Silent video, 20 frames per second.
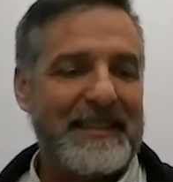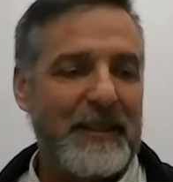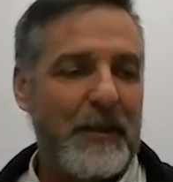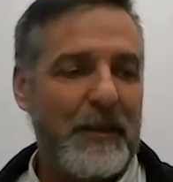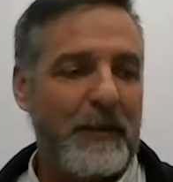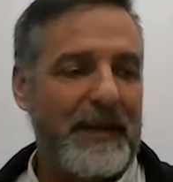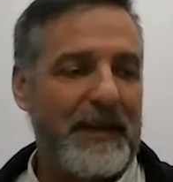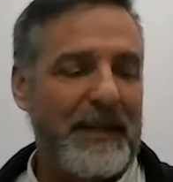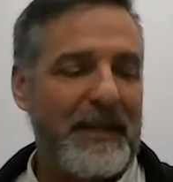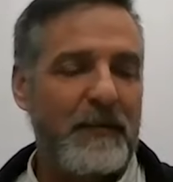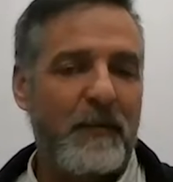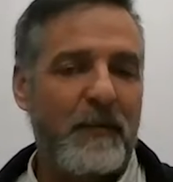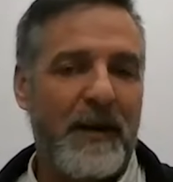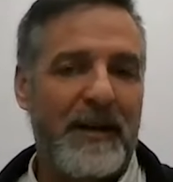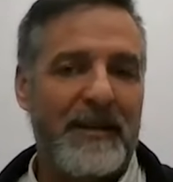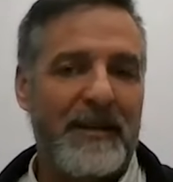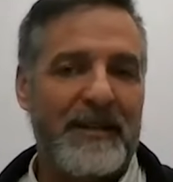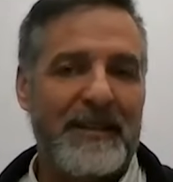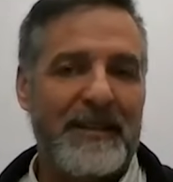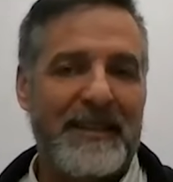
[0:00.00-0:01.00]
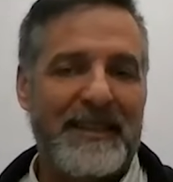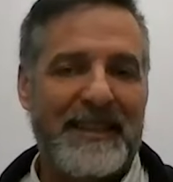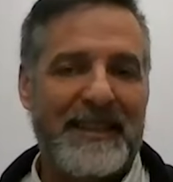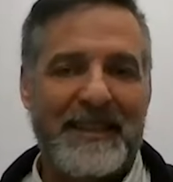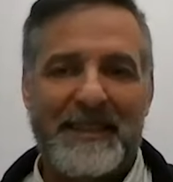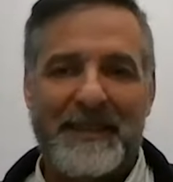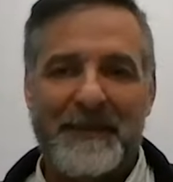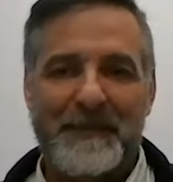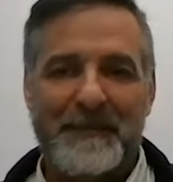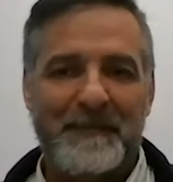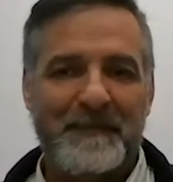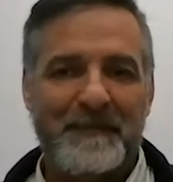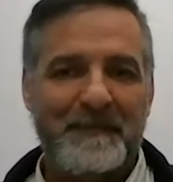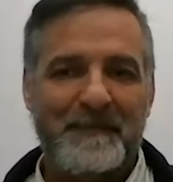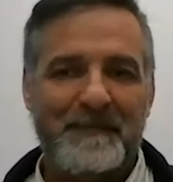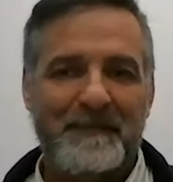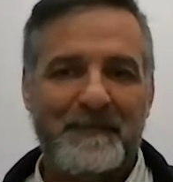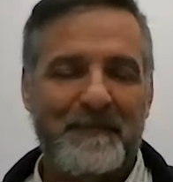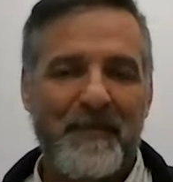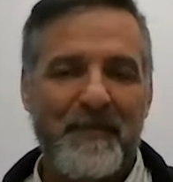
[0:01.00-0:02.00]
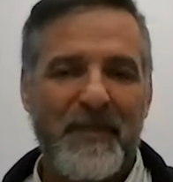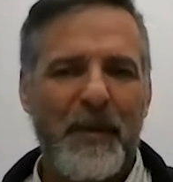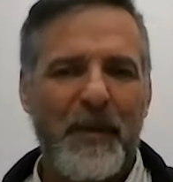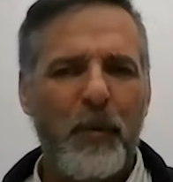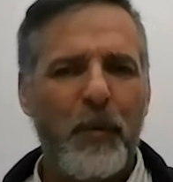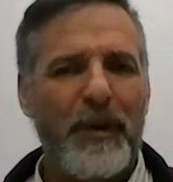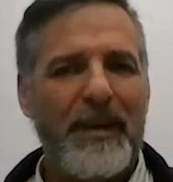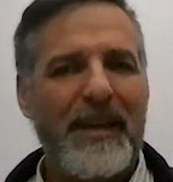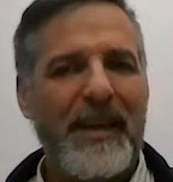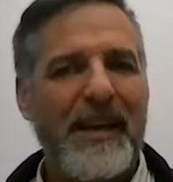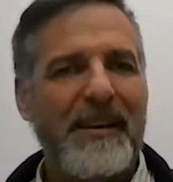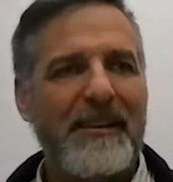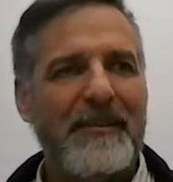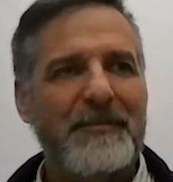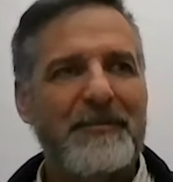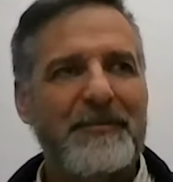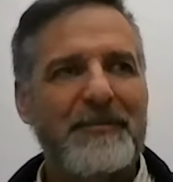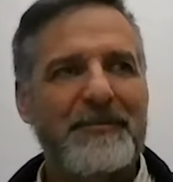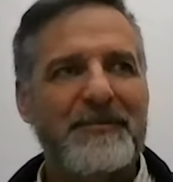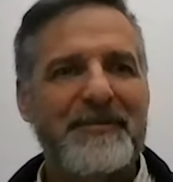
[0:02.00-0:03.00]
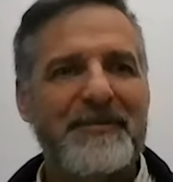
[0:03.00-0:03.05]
in the meanwhile. We have,